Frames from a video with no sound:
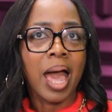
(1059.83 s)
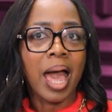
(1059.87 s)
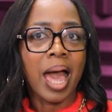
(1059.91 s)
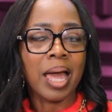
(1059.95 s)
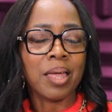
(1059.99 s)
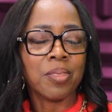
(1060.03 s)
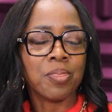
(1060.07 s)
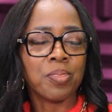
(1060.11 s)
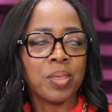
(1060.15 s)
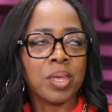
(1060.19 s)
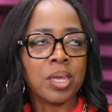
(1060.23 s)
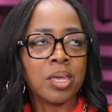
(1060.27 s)

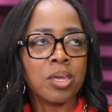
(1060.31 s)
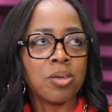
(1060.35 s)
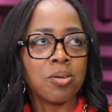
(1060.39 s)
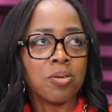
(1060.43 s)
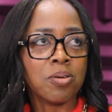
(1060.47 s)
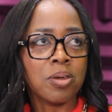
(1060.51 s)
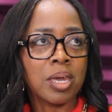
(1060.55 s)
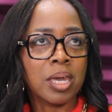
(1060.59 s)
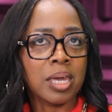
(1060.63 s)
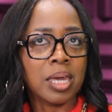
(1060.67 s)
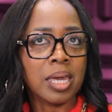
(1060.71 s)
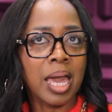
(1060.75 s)
I think
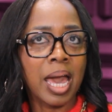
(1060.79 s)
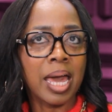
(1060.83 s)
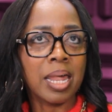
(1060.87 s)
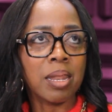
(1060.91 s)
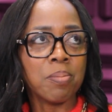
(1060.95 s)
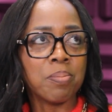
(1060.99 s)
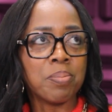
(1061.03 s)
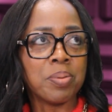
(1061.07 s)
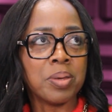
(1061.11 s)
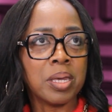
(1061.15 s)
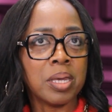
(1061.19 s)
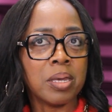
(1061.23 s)
you
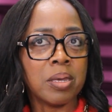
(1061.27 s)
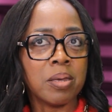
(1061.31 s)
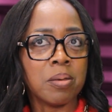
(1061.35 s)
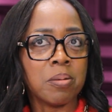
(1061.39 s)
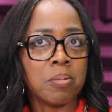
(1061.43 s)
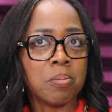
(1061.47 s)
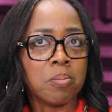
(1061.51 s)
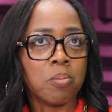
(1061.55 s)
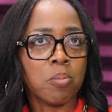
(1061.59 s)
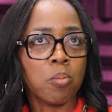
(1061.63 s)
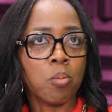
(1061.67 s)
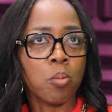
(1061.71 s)
gotta
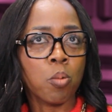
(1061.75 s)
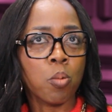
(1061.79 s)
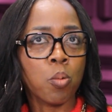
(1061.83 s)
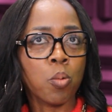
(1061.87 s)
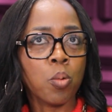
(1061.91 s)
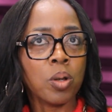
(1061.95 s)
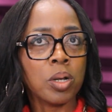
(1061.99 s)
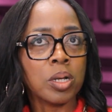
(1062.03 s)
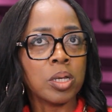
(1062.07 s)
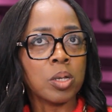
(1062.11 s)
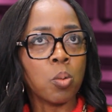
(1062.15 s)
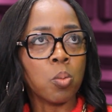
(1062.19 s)
be
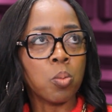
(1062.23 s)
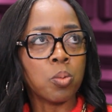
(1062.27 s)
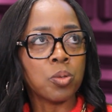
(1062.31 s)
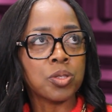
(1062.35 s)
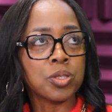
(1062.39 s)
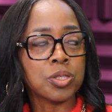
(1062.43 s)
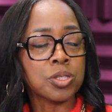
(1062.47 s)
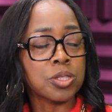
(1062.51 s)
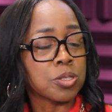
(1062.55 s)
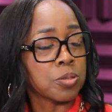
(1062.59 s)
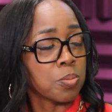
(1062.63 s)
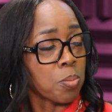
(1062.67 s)
really
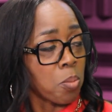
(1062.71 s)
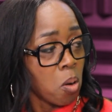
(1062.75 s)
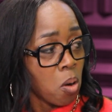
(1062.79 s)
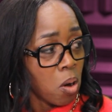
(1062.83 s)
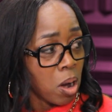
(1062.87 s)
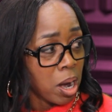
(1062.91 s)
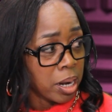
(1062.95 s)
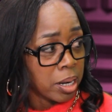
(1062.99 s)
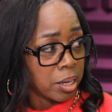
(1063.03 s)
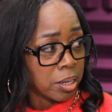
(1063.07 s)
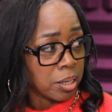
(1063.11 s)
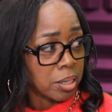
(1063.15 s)

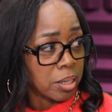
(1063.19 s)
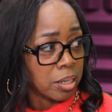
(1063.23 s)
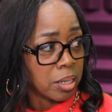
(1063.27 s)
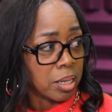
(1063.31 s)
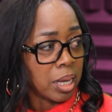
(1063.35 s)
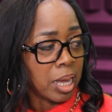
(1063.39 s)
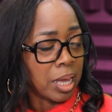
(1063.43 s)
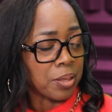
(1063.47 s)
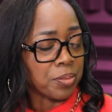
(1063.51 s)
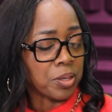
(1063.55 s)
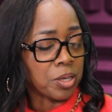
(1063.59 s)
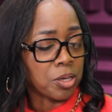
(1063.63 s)
smart.
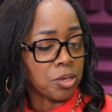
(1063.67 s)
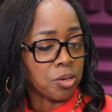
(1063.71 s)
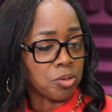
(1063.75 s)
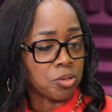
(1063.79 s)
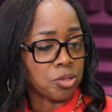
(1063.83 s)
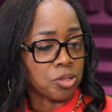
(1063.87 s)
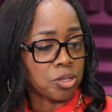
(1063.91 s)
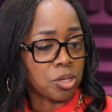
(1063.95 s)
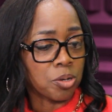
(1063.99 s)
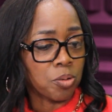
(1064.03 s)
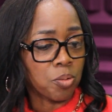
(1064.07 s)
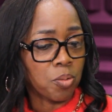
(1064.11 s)
I think your
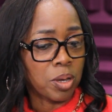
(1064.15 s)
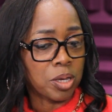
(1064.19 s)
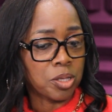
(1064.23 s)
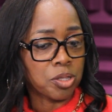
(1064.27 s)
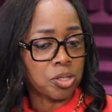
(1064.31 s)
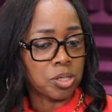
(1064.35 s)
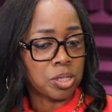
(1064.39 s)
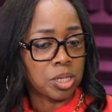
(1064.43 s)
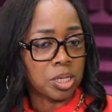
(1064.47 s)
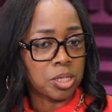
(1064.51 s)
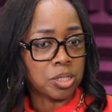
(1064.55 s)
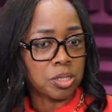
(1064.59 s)

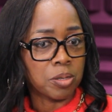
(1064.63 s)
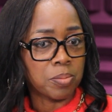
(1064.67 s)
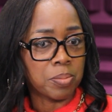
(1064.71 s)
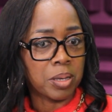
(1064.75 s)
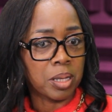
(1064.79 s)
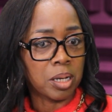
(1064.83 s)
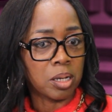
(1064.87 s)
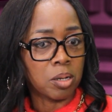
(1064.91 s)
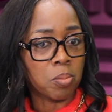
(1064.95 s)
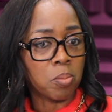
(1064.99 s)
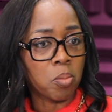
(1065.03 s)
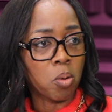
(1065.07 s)
generation needs to
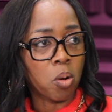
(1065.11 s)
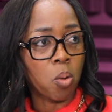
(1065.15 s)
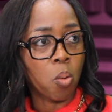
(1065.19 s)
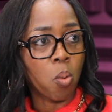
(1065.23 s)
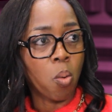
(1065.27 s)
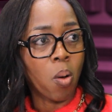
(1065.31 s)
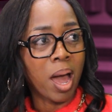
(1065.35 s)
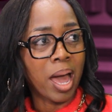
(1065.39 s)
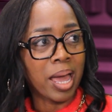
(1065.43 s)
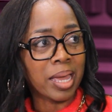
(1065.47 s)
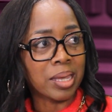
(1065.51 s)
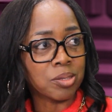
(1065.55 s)
be a little more
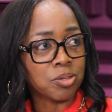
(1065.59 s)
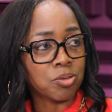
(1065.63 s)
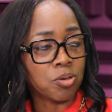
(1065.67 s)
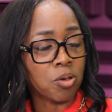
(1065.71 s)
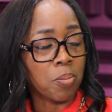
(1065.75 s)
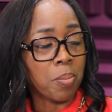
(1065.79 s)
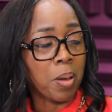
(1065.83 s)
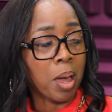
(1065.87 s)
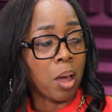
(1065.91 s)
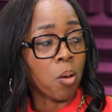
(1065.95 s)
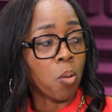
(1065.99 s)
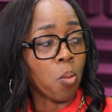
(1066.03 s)
wiser
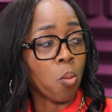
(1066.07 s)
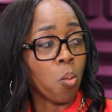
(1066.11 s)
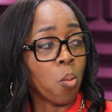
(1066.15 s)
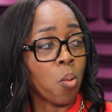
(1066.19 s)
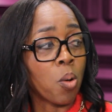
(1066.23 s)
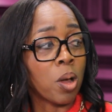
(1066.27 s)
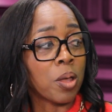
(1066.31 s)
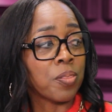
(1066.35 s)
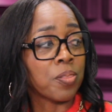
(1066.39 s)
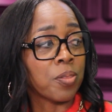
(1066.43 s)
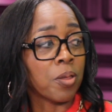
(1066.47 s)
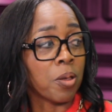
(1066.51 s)
about
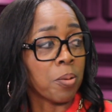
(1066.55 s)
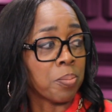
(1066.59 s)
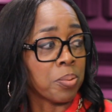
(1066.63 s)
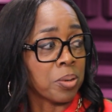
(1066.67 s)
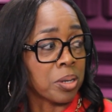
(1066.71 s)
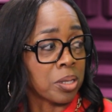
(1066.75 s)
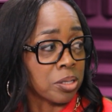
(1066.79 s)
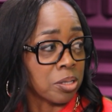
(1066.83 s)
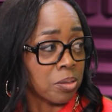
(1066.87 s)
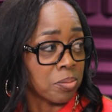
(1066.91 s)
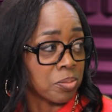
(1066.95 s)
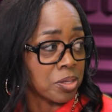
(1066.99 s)
what they're
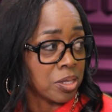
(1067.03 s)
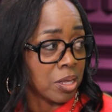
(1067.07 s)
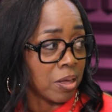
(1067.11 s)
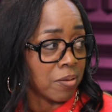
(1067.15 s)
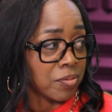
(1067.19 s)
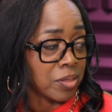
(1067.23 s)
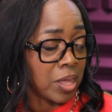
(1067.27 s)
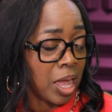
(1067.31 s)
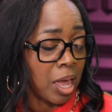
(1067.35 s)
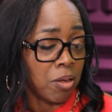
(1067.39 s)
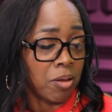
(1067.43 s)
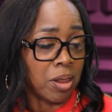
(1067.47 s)
putting
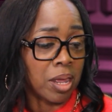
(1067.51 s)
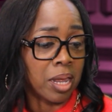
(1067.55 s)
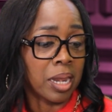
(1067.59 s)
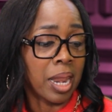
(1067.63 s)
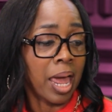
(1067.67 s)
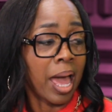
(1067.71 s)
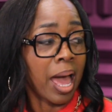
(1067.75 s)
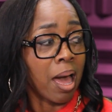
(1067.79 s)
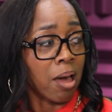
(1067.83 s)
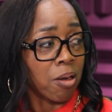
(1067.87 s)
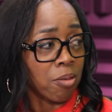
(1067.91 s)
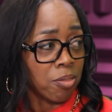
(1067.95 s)
themselves out and
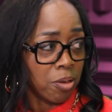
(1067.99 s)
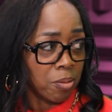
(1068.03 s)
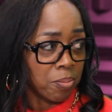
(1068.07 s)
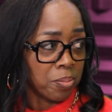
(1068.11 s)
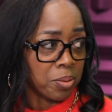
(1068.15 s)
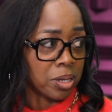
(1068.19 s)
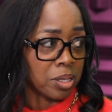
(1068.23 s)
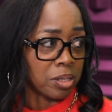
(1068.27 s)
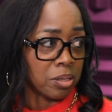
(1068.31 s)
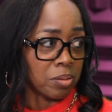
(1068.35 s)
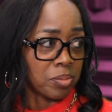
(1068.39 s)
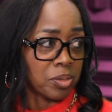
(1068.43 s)
how they're
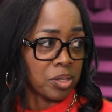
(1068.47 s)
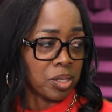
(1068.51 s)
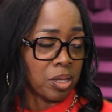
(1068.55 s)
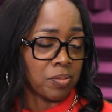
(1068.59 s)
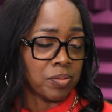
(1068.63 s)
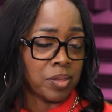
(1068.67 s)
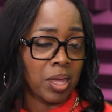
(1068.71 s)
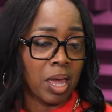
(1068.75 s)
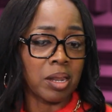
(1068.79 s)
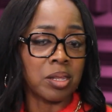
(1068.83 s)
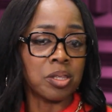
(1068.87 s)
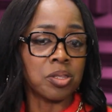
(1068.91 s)
putting
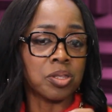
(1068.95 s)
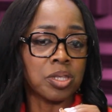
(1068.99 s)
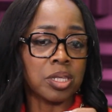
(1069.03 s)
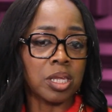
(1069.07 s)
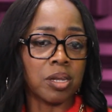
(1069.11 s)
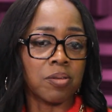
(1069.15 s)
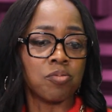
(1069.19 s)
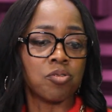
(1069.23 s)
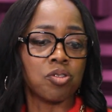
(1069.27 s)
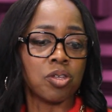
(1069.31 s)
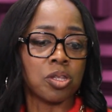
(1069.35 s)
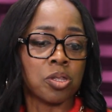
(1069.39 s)
themselves out,
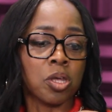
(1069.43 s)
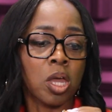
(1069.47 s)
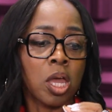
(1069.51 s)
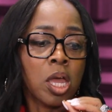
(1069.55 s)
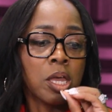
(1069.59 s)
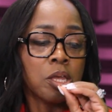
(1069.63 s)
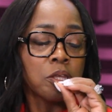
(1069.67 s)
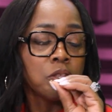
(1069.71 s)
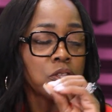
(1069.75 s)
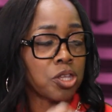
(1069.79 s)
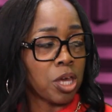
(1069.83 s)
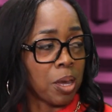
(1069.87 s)
instead of just
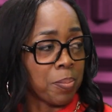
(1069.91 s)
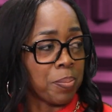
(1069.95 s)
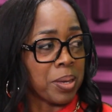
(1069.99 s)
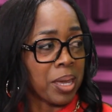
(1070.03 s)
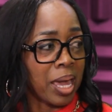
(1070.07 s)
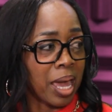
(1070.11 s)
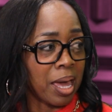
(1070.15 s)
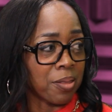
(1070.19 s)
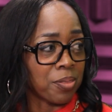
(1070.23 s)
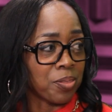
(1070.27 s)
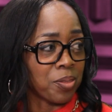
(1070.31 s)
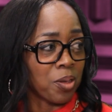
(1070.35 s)

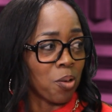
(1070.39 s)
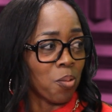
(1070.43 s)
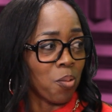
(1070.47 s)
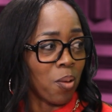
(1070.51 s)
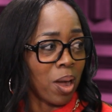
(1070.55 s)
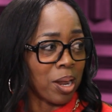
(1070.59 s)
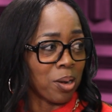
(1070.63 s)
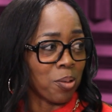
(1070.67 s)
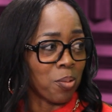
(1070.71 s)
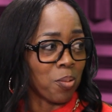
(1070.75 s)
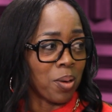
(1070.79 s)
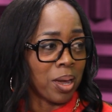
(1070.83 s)
jumping out there
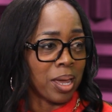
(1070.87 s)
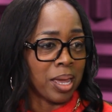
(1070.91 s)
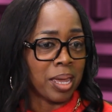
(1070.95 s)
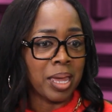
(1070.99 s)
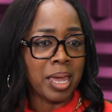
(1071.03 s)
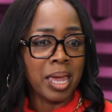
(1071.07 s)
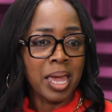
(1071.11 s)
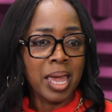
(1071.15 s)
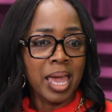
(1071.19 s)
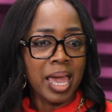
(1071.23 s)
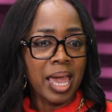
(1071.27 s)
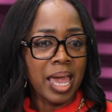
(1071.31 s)
right
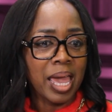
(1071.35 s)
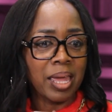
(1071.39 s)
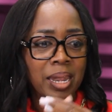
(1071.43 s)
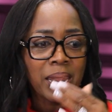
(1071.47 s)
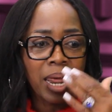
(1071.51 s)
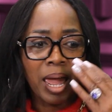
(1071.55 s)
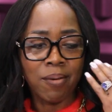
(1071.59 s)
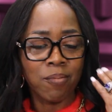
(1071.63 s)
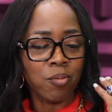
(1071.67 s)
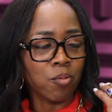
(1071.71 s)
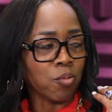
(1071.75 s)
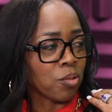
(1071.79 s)
away and
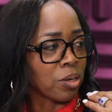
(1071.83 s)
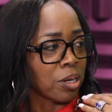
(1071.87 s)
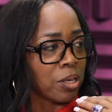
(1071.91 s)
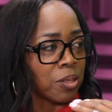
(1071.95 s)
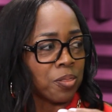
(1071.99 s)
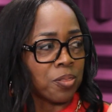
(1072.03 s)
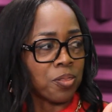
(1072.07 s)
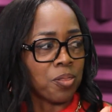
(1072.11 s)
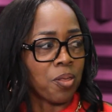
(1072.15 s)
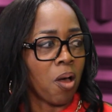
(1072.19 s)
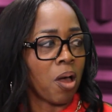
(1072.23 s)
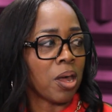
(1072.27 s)
haven't
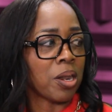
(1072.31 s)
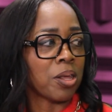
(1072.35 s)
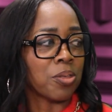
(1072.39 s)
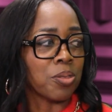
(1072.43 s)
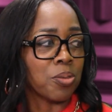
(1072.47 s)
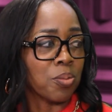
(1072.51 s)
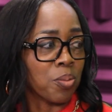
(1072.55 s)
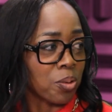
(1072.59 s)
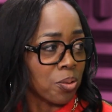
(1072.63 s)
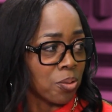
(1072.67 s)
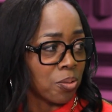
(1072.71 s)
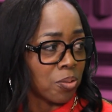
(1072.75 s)
really thought
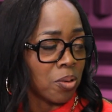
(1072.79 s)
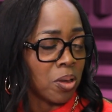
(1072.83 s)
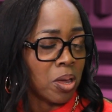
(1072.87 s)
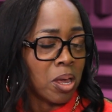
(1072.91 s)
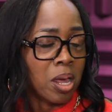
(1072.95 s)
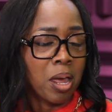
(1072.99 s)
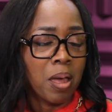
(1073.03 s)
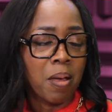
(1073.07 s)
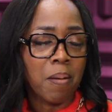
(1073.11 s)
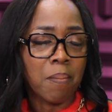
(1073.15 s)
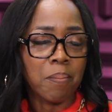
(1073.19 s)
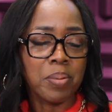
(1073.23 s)
it
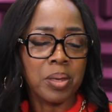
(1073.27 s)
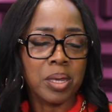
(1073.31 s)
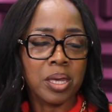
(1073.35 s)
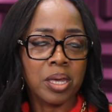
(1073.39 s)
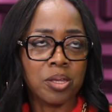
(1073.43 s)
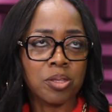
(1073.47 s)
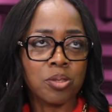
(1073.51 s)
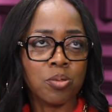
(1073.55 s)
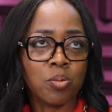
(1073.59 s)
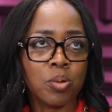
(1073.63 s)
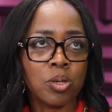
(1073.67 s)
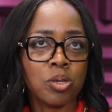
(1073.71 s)
through.
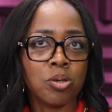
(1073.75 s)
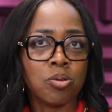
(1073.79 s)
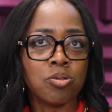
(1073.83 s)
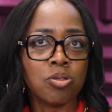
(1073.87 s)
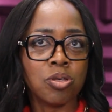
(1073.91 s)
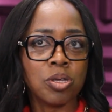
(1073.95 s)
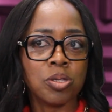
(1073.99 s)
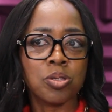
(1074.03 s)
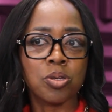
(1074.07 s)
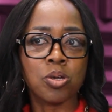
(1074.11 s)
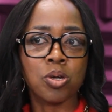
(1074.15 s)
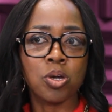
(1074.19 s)
Because when you
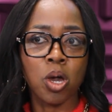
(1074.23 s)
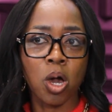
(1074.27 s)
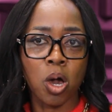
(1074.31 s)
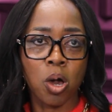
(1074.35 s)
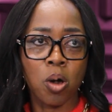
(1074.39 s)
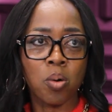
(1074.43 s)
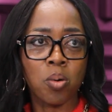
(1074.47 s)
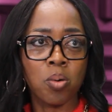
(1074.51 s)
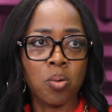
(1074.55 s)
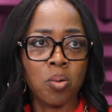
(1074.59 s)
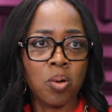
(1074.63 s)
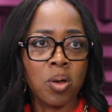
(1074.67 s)
just
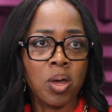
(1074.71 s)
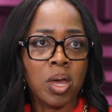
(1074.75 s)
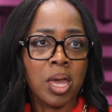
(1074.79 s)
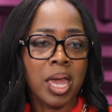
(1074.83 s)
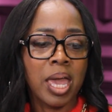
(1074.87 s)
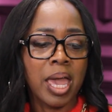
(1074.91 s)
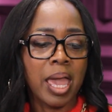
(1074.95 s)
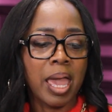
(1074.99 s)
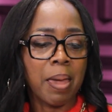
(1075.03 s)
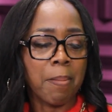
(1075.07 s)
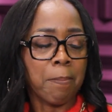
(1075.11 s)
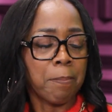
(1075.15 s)
go
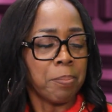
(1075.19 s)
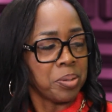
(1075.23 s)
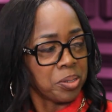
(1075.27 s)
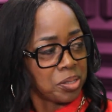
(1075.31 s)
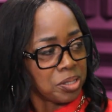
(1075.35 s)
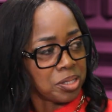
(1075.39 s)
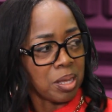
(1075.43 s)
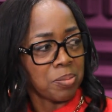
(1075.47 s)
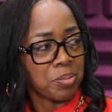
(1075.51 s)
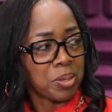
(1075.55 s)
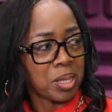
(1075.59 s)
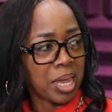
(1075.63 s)
and put
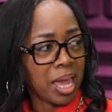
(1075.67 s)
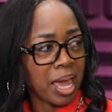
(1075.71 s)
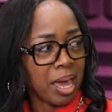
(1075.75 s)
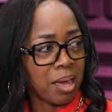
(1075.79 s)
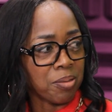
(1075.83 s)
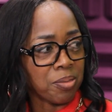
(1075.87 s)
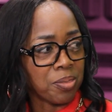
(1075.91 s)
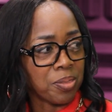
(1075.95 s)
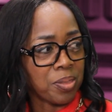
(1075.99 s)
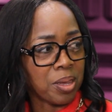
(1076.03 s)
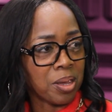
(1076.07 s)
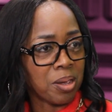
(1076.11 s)
something
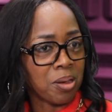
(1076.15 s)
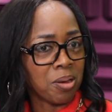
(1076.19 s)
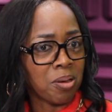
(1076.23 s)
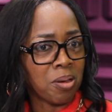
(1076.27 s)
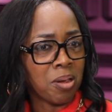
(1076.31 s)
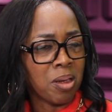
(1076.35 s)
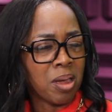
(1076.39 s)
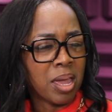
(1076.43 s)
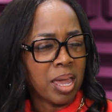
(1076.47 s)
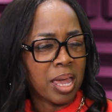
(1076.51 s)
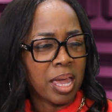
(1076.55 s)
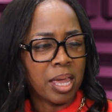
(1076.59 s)
out
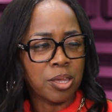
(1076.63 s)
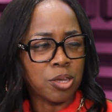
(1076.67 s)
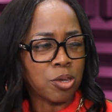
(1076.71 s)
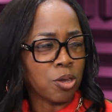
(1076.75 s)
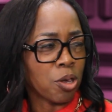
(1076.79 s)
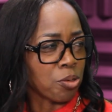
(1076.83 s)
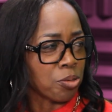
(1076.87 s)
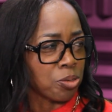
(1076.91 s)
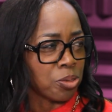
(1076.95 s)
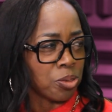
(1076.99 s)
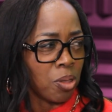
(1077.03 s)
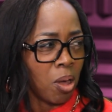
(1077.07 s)
there and
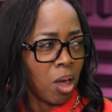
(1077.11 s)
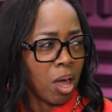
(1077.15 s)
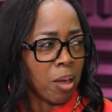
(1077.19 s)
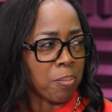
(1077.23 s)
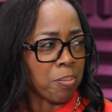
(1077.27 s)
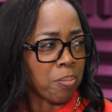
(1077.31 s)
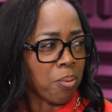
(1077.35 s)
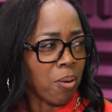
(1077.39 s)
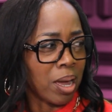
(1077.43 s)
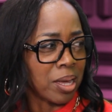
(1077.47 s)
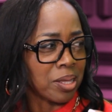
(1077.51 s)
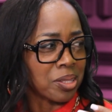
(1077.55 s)
your
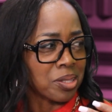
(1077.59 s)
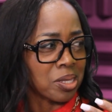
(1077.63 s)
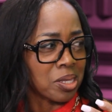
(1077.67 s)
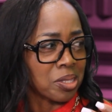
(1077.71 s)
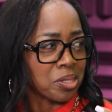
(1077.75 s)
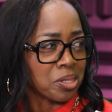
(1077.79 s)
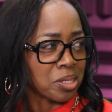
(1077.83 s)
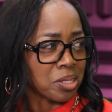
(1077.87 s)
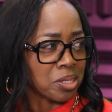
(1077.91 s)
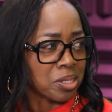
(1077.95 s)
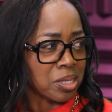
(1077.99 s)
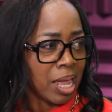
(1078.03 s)
thought
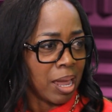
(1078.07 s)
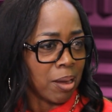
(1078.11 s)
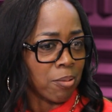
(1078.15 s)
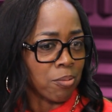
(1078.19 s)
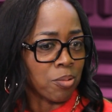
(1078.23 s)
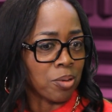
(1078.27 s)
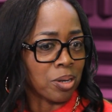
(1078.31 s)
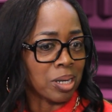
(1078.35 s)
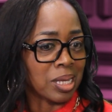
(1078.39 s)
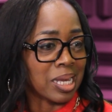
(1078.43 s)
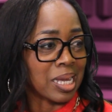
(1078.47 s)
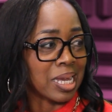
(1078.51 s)
process is not
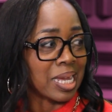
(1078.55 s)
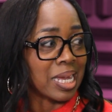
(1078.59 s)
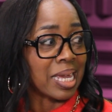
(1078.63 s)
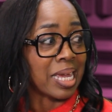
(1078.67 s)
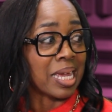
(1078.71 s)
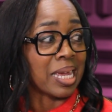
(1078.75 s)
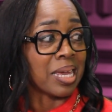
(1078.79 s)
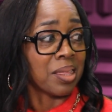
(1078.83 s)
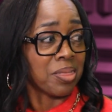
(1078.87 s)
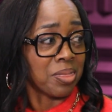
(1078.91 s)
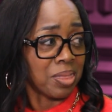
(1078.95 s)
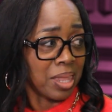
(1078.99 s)
really
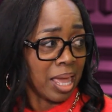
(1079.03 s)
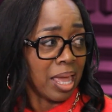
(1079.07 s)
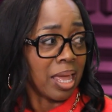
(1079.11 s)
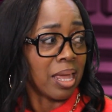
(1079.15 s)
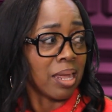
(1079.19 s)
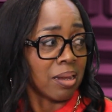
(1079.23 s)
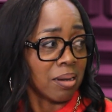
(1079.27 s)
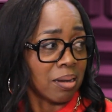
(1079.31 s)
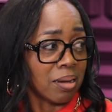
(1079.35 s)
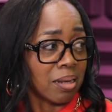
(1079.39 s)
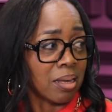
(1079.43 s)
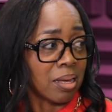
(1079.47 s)
in
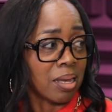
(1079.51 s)
that,